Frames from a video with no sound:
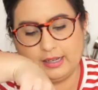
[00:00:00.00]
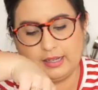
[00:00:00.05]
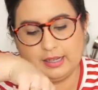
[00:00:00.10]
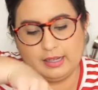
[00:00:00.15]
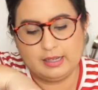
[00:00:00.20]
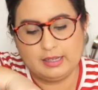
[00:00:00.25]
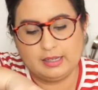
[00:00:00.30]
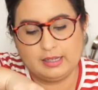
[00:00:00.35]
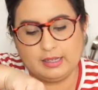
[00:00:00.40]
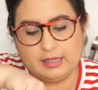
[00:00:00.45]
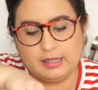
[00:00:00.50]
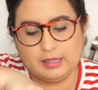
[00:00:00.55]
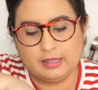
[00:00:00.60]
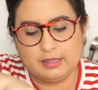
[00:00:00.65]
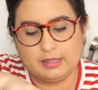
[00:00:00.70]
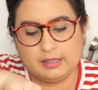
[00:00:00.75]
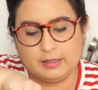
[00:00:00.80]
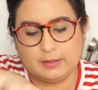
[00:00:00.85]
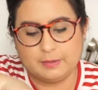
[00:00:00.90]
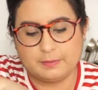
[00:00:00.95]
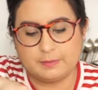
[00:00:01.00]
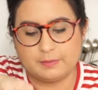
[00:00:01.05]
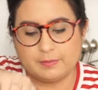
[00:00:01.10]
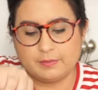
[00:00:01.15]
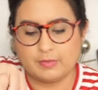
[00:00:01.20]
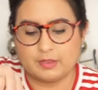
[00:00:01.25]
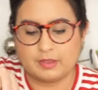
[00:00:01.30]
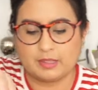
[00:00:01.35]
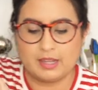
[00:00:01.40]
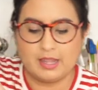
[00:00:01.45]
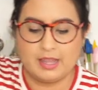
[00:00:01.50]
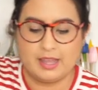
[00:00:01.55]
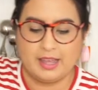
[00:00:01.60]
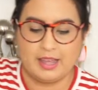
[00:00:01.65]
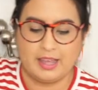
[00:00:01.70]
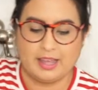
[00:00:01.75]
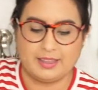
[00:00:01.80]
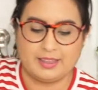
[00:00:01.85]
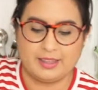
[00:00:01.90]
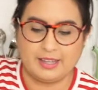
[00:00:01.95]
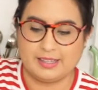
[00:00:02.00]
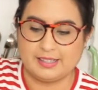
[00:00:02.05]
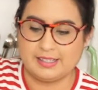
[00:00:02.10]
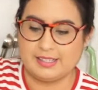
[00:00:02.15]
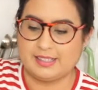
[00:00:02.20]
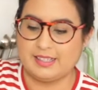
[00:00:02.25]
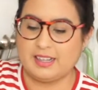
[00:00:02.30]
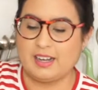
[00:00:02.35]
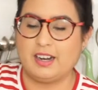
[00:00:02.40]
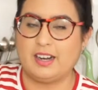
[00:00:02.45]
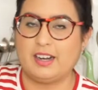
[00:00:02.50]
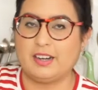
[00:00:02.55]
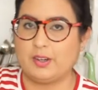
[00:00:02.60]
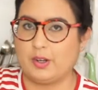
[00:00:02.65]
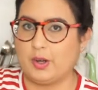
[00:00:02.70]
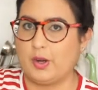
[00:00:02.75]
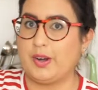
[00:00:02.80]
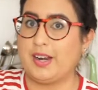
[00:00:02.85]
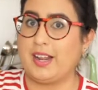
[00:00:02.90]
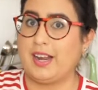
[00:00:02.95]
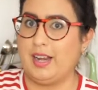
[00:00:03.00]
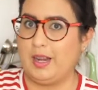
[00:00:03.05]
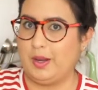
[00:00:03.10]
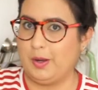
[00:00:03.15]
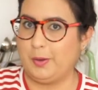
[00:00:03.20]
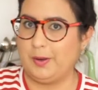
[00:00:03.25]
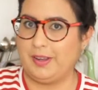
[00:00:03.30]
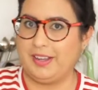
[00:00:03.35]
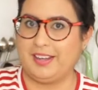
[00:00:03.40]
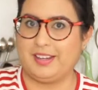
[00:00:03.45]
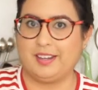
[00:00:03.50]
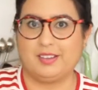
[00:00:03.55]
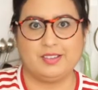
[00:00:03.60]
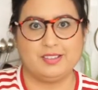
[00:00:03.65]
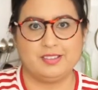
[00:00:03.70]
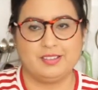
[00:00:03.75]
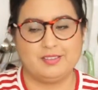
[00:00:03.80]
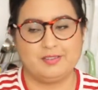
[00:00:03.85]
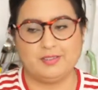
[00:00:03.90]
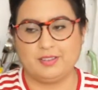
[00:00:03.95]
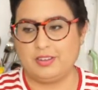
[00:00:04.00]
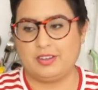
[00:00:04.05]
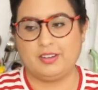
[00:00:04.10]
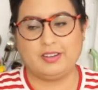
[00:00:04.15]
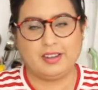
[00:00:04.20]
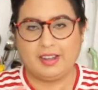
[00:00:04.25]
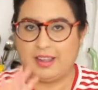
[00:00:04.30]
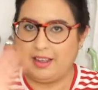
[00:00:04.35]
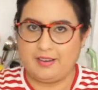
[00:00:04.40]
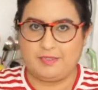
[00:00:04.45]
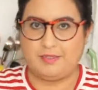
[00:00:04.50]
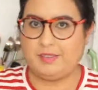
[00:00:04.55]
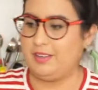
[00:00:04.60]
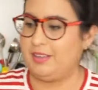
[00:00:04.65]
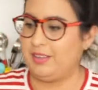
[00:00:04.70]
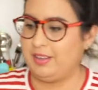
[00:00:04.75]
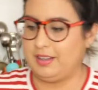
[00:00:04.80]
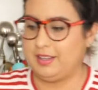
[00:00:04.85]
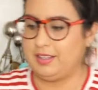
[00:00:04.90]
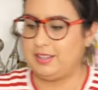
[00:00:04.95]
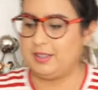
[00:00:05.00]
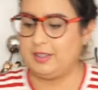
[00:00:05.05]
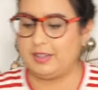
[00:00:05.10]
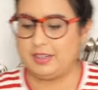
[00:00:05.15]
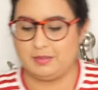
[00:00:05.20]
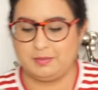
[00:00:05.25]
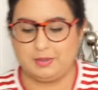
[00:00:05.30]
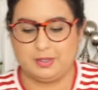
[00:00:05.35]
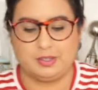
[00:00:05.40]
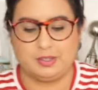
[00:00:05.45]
in, and then start on a low heat, because if not, everything is gonna be